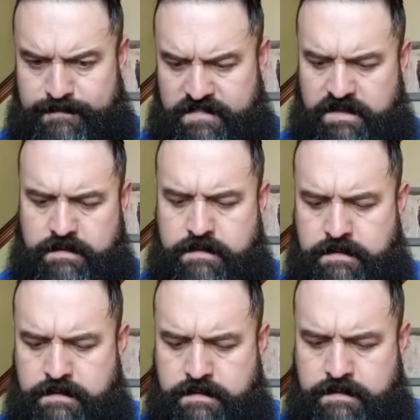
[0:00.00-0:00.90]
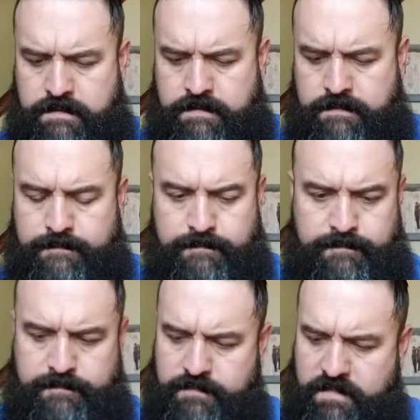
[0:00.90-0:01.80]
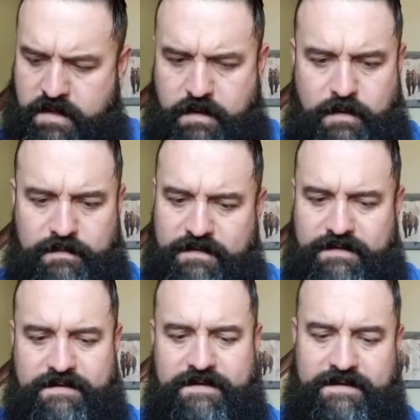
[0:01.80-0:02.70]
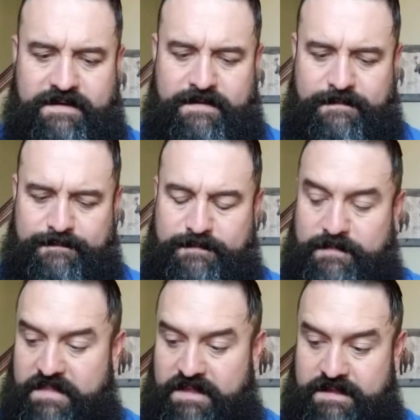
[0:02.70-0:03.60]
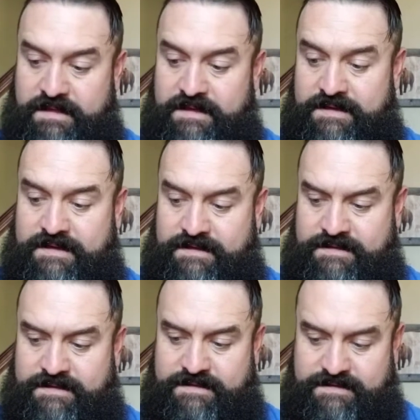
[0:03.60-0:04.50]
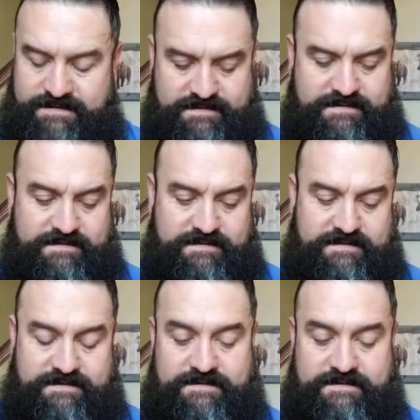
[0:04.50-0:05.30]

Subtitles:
Nobody speaks.